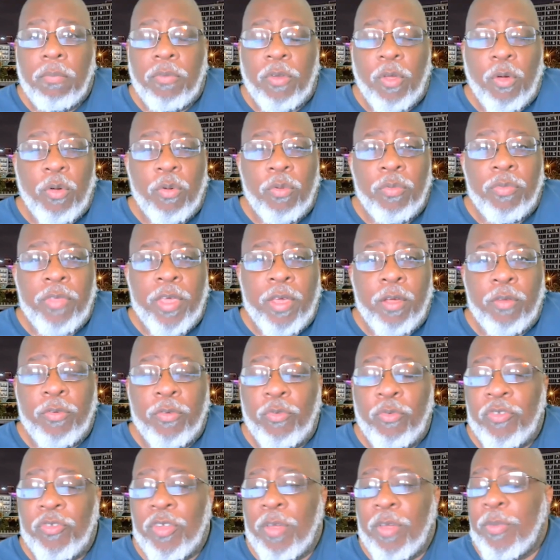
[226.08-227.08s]
So they'll
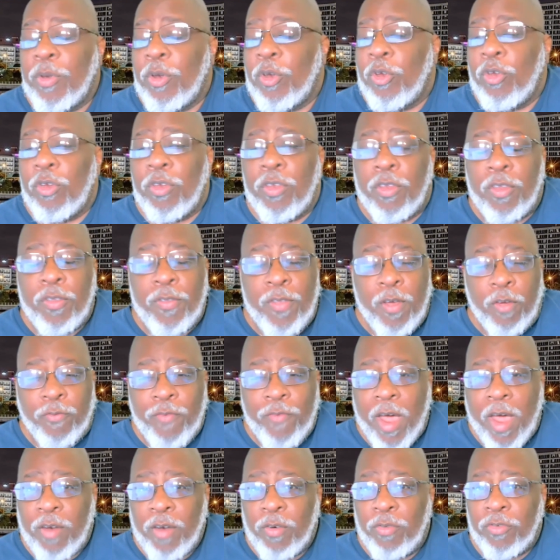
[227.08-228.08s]
do something. They'll
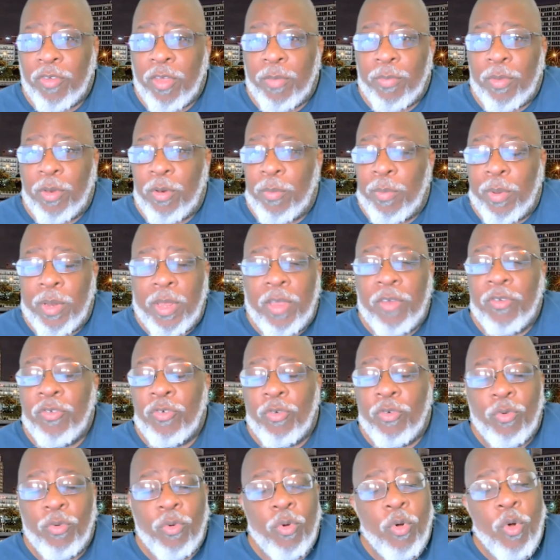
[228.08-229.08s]
try to do something to please
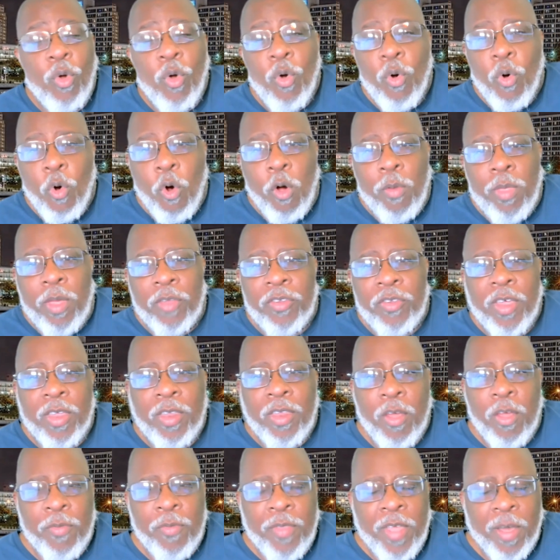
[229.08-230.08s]
you, or they'll,
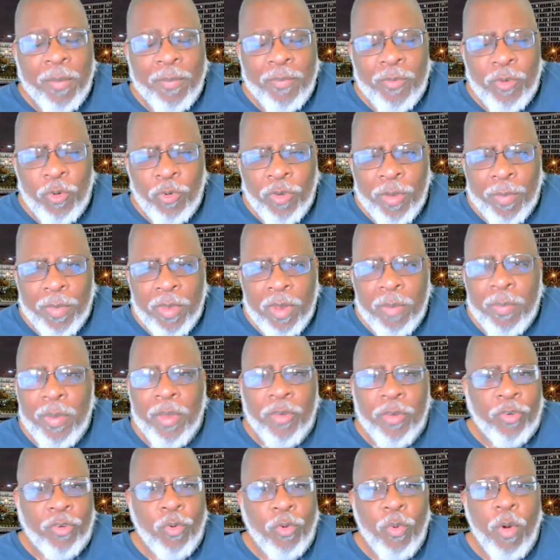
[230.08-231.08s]
uh, they'll do something to
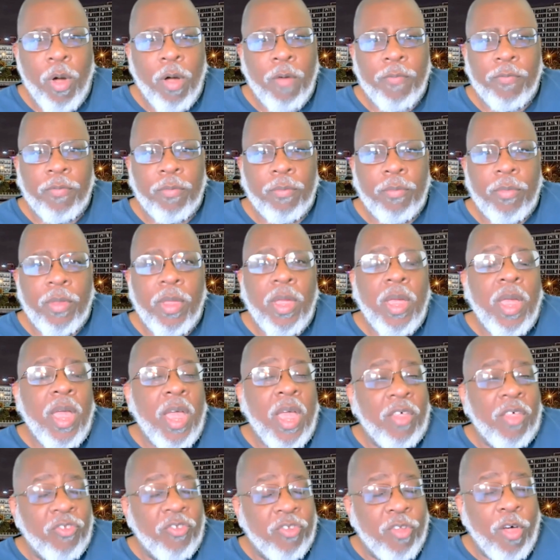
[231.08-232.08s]
piss you off.
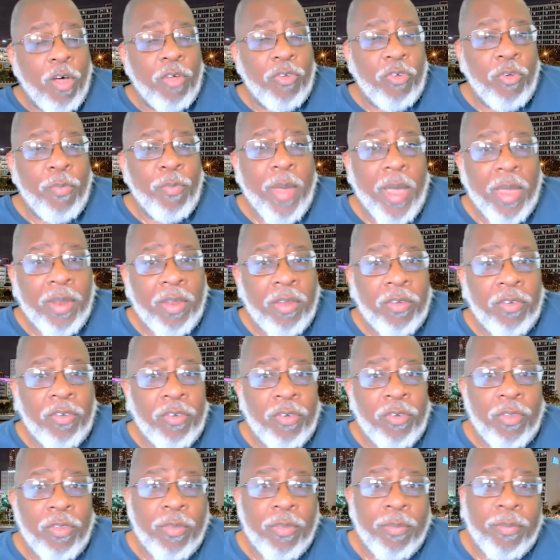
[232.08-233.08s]
As long as you pay
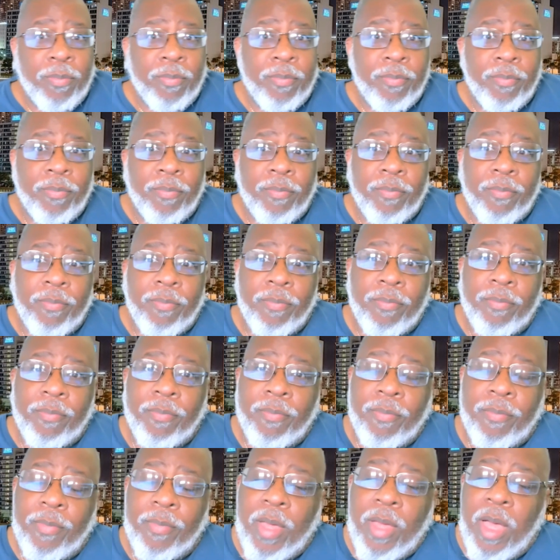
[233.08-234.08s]
attention to. It.
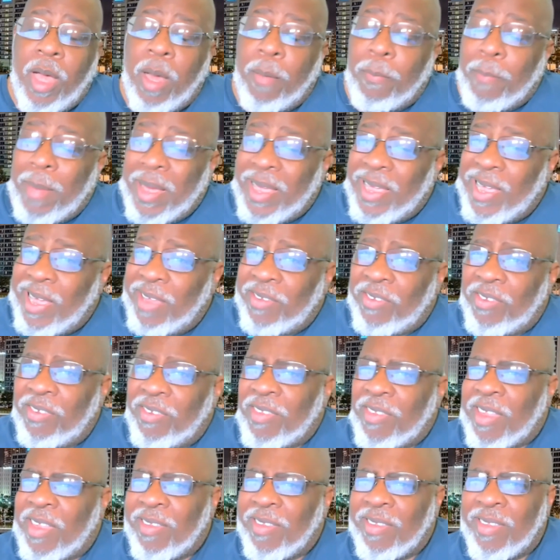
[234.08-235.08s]
My guess
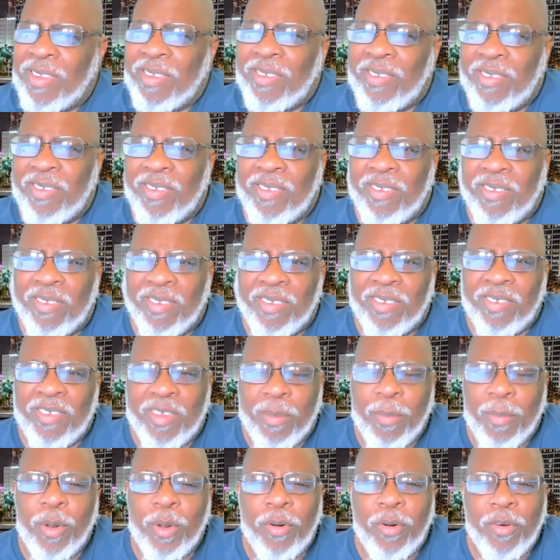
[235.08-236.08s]
is that this is a
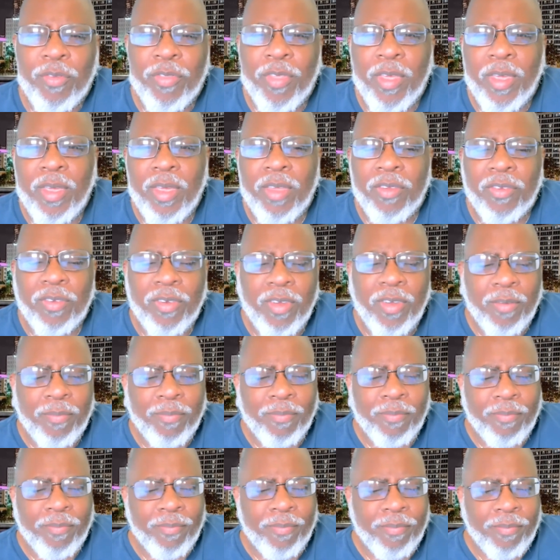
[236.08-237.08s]
similar thing, isn't
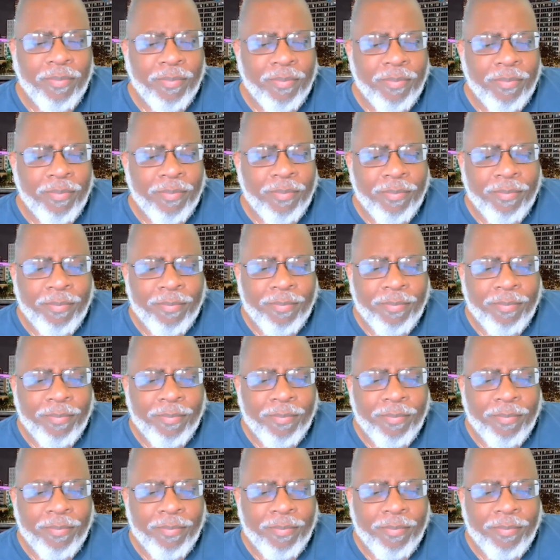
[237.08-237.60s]
it?